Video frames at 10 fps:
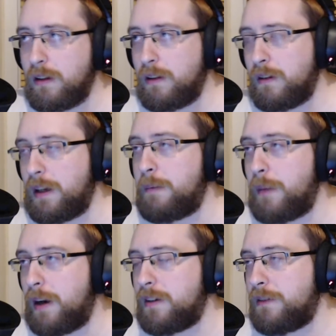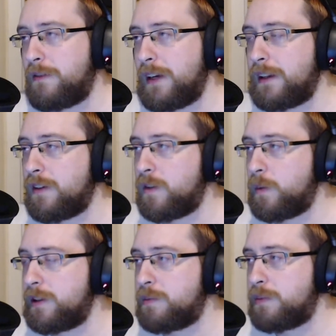Okay, minus the fact that the Switch
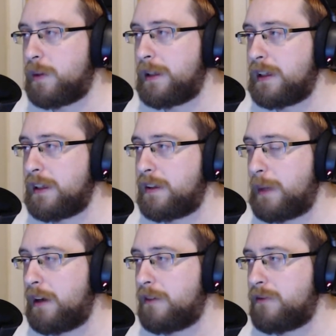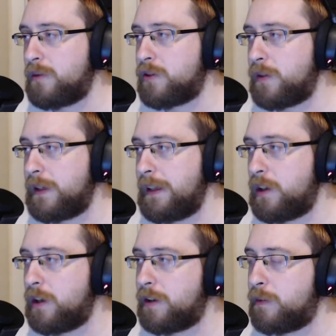is probably the least powerful and trying to get
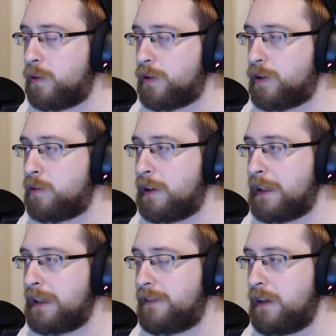God of War to run on that thing